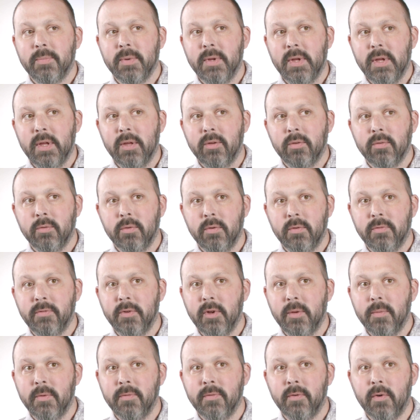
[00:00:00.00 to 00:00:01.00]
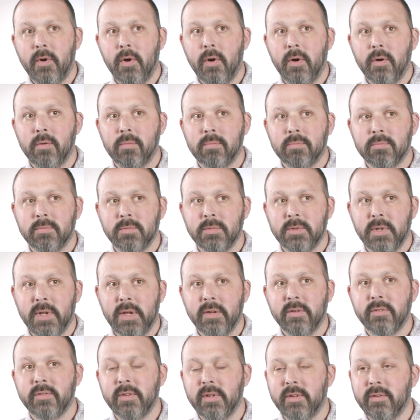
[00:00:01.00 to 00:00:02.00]
GP, who referred me
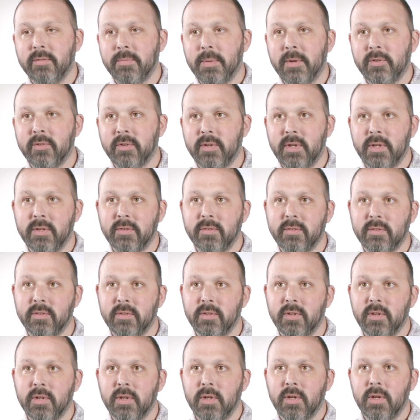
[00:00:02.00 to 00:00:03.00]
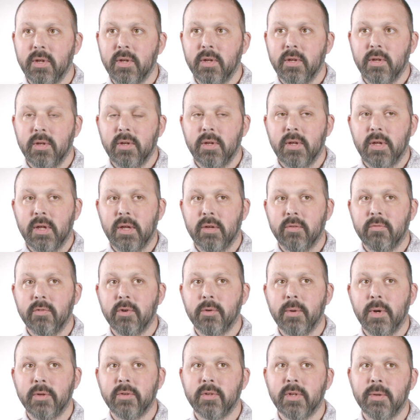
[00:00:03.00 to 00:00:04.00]
against these specialists, and
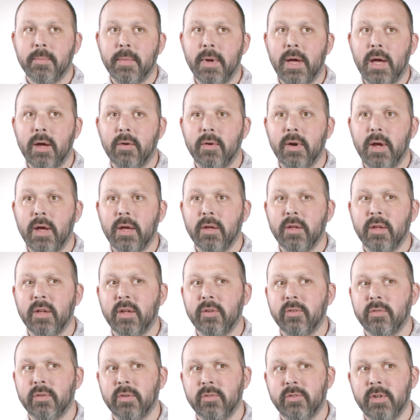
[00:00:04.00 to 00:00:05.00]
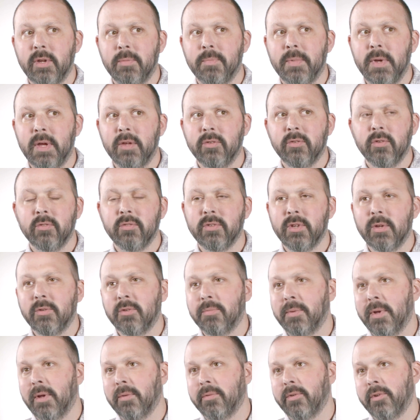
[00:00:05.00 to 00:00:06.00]
requested an MRI. And GPs don't seem
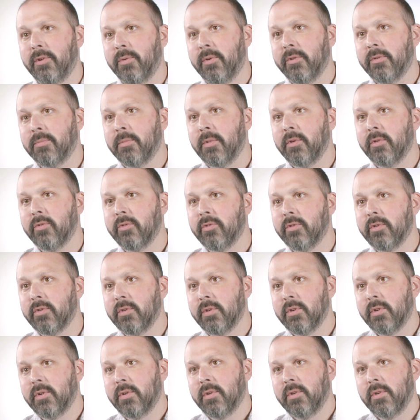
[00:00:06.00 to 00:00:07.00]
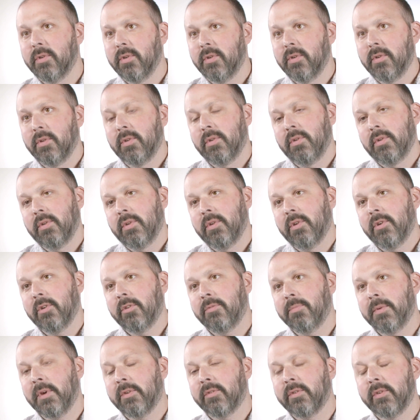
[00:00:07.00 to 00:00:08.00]
to be able to do as much as
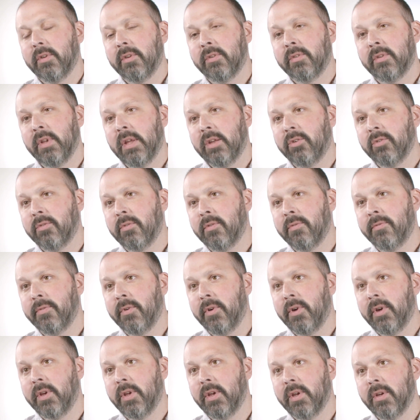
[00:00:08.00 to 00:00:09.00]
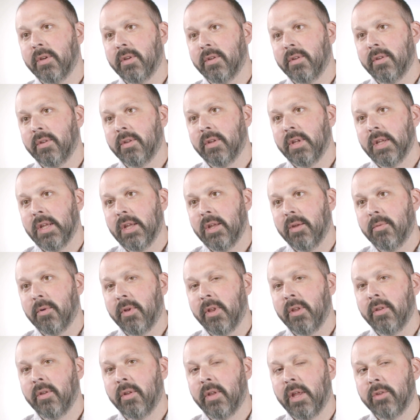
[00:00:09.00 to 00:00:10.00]
specialists, they just refer you.
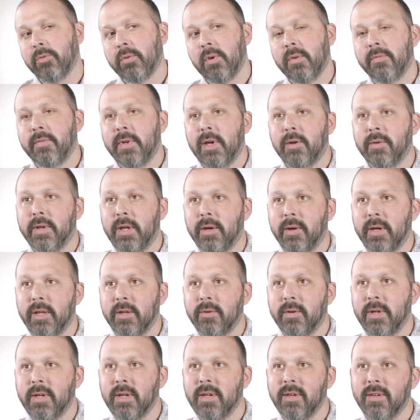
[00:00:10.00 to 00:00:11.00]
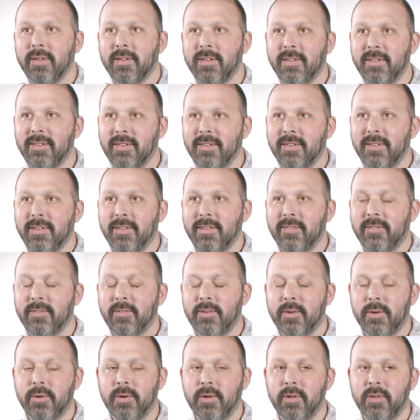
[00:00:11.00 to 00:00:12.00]
Well, that's what I found out anyway,
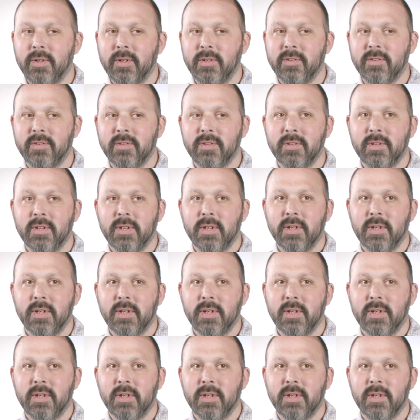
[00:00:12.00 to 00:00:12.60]
through all this.